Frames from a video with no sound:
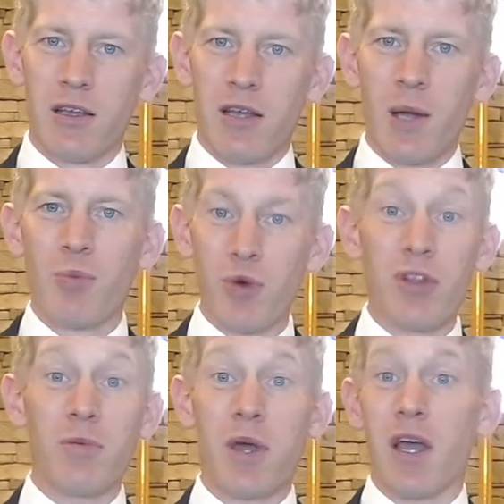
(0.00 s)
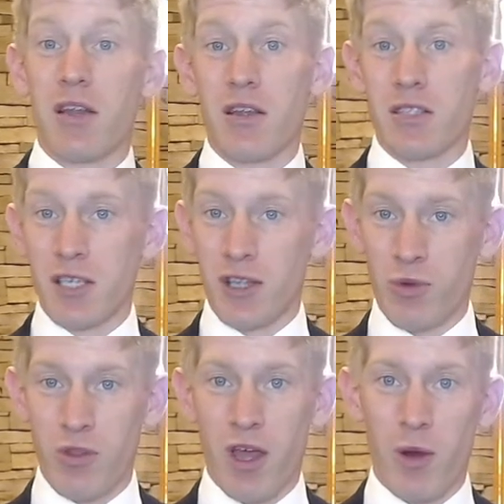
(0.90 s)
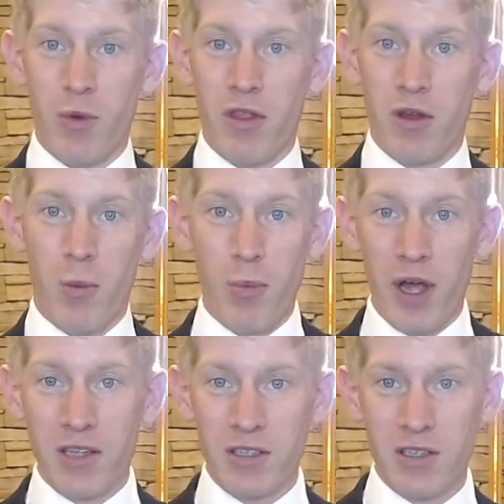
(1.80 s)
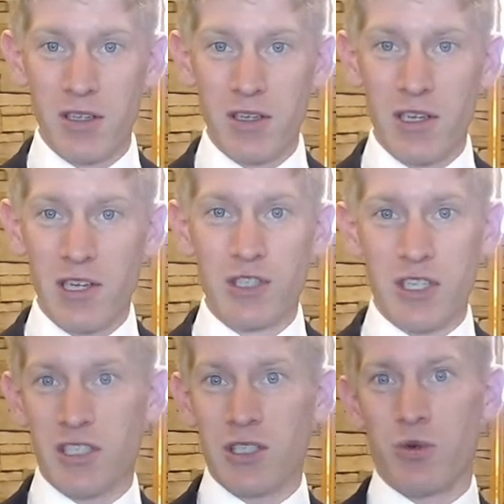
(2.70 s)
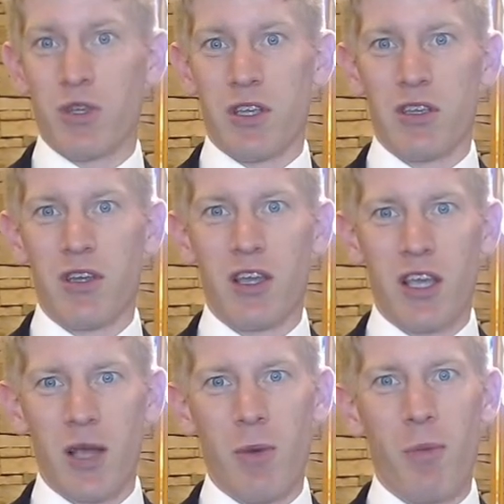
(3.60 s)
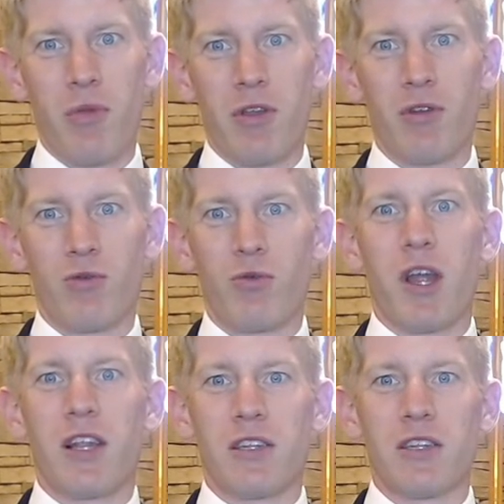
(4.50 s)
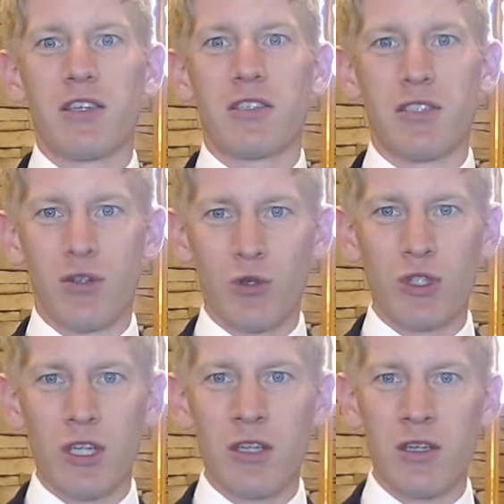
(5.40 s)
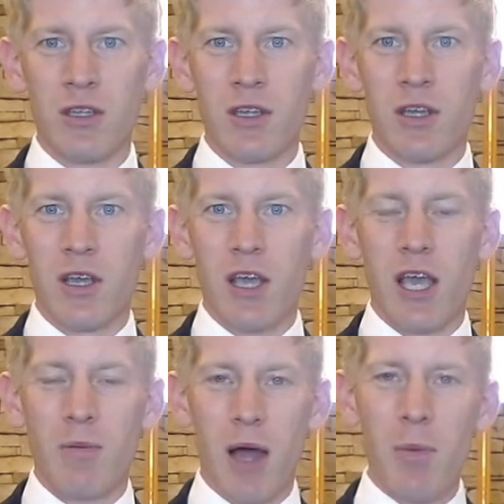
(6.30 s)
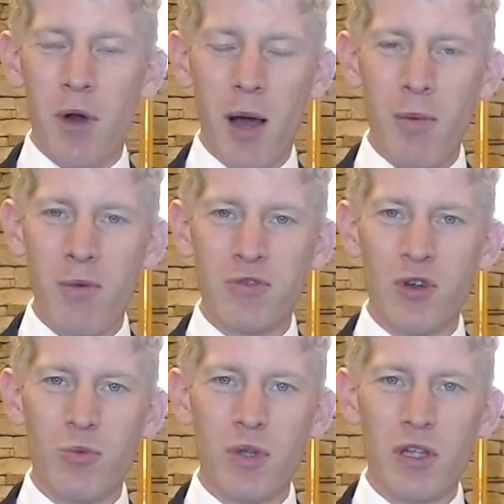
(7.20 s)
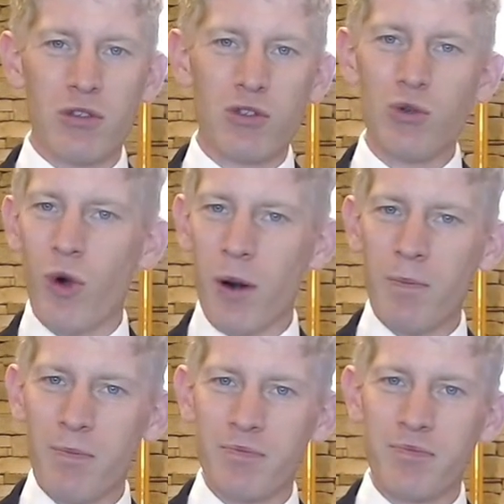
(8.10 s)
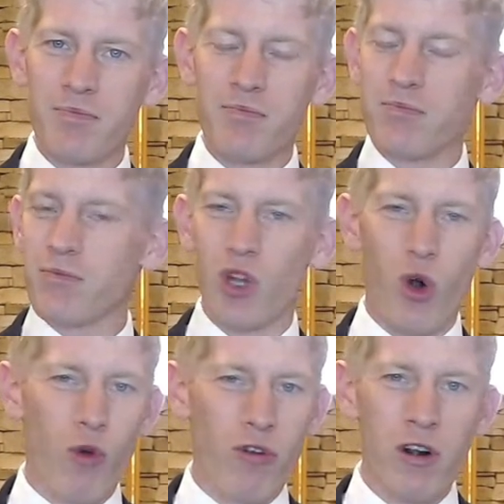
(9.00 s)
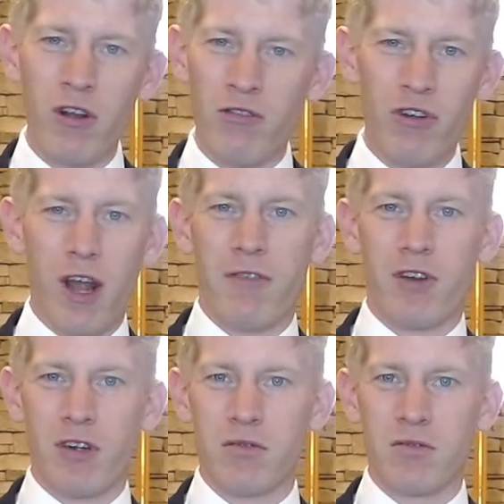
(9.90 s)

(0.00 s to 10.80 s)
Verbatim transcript: I'm really bad at dealing with hot weather, but just this week I came up with a great solution. And my problems of being too warm, they're over forever.